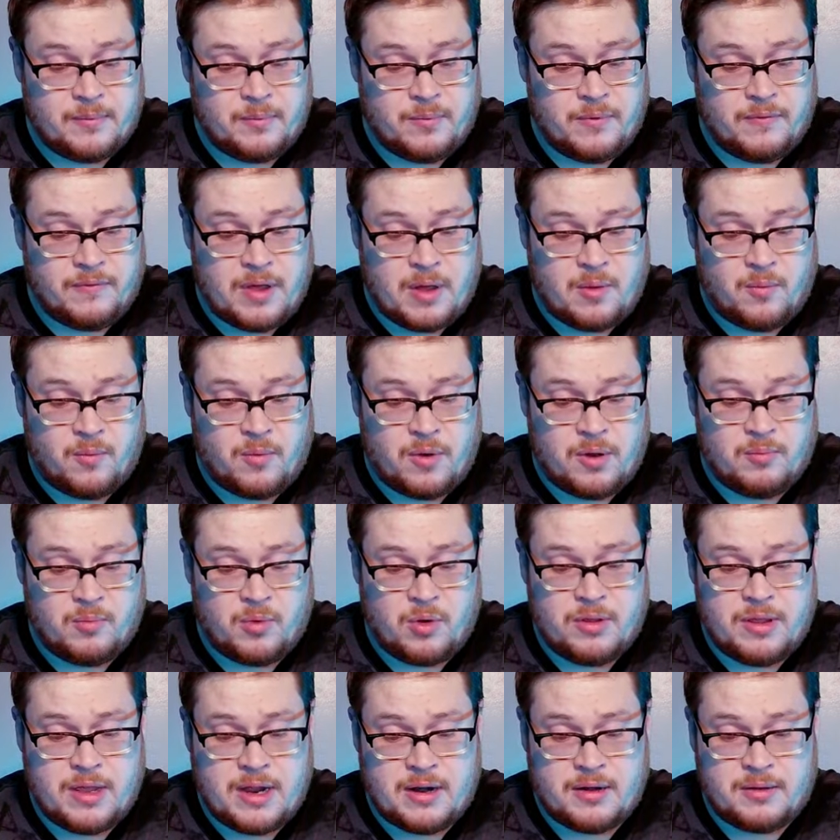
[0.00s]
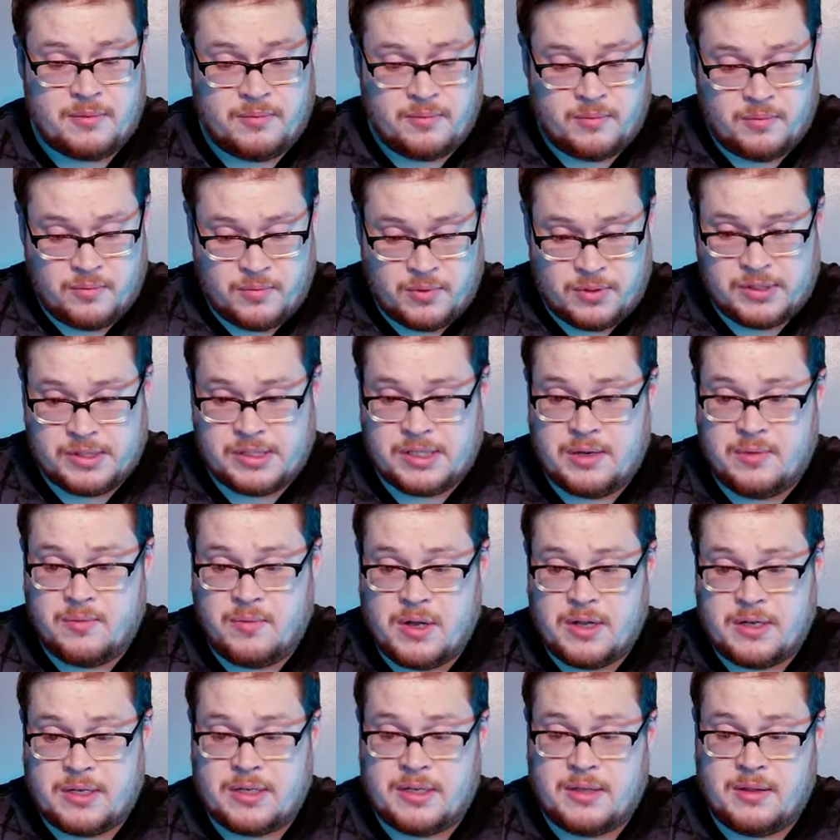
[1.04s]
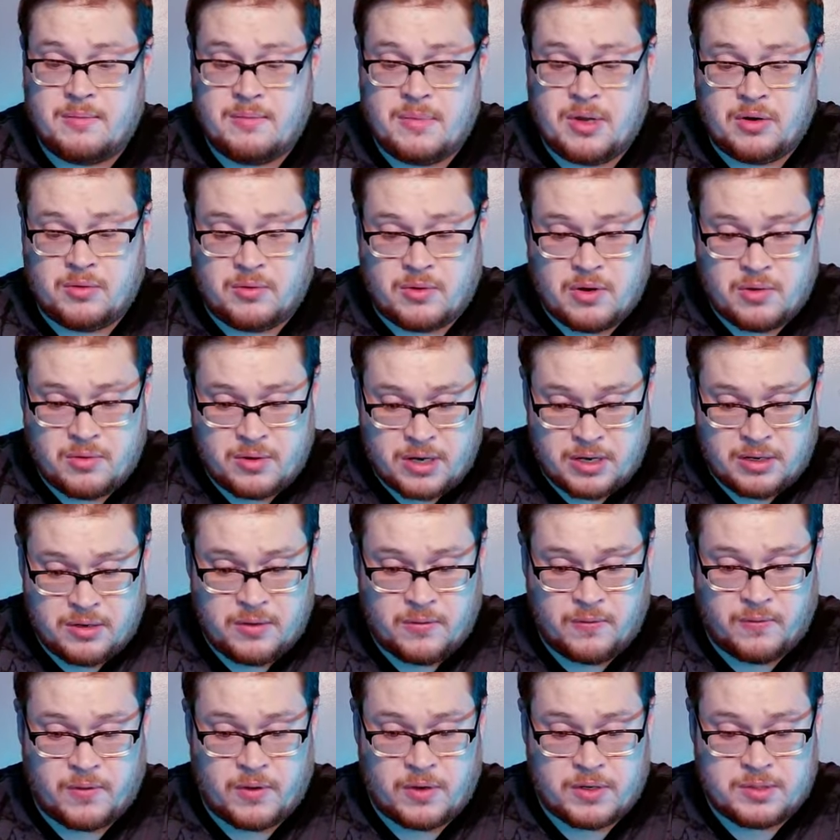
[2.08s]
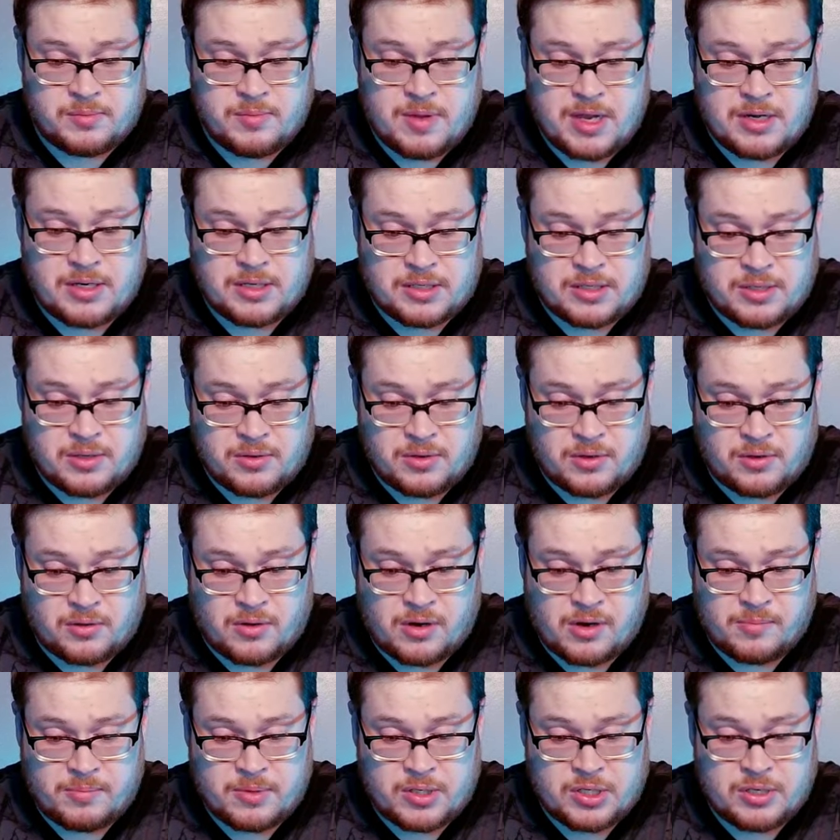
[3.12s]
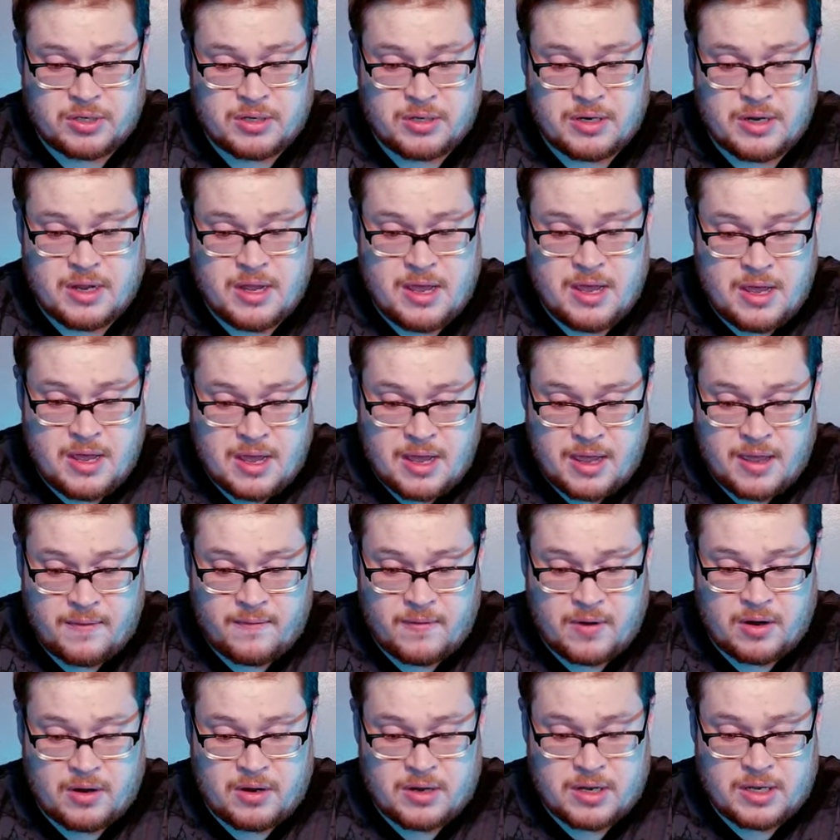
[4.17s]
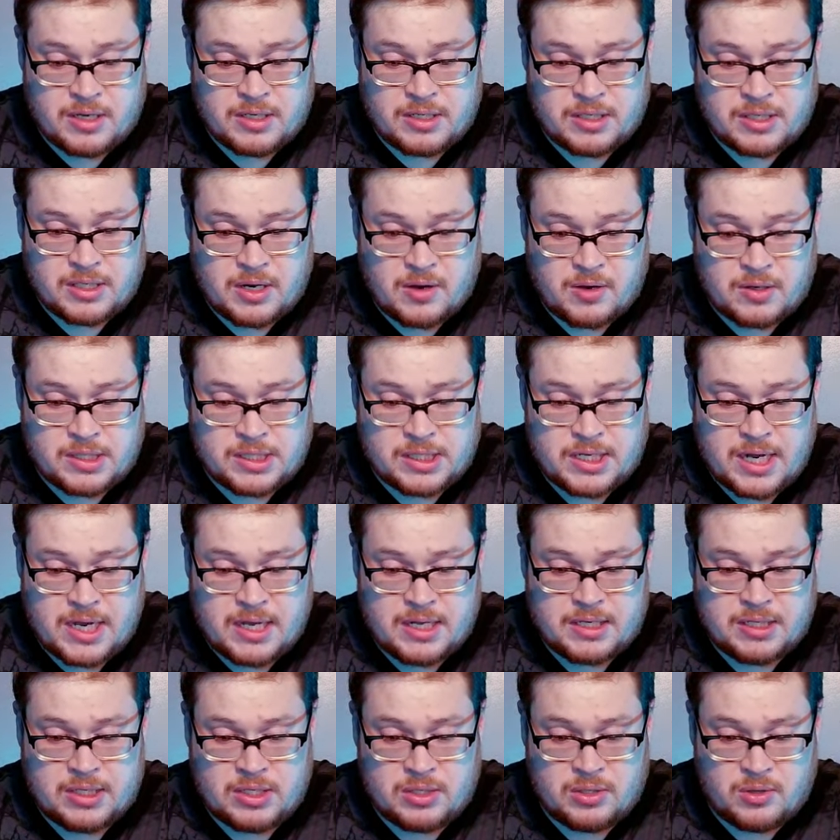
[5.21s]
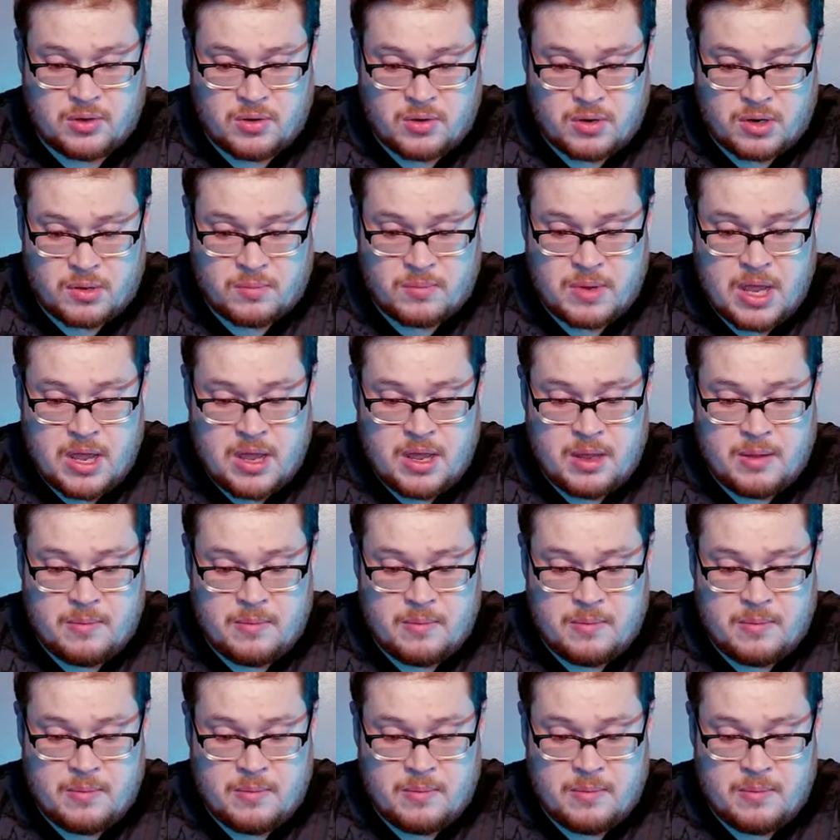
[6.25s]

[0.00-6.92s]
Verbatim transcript: We've got one more there. We'll see what the middle row can do first. Magic Stone of Corruption, a very nice Sandstorm.